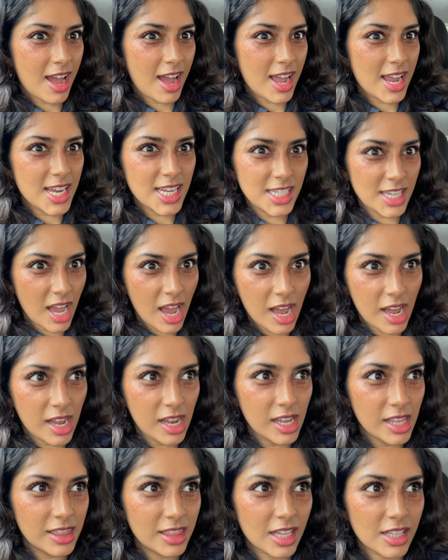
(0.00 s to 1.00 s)
yeah,
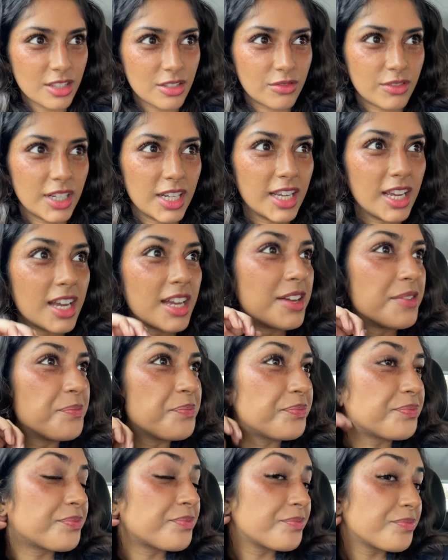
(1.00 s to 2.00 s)
that's really it.
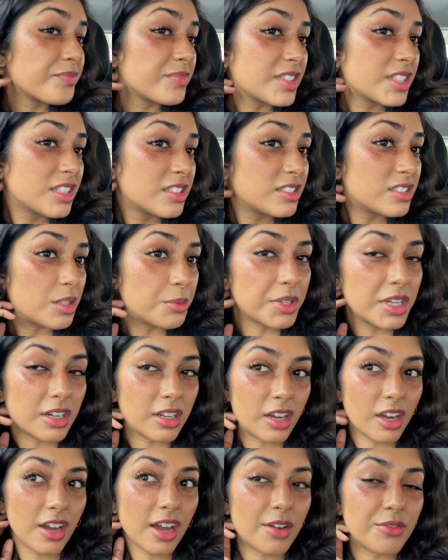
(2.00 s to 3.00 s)
So we're gonna
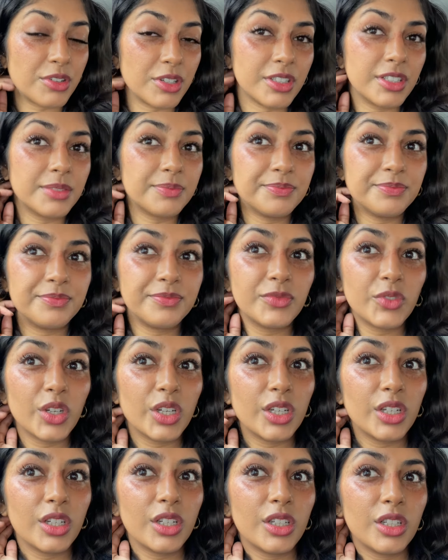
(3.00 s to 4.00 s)
go get food.
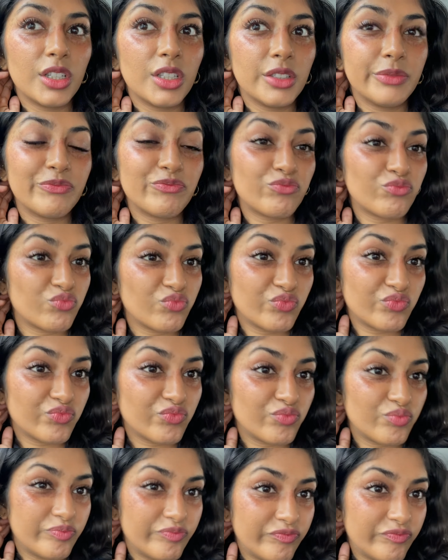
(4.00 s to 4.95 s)
I'm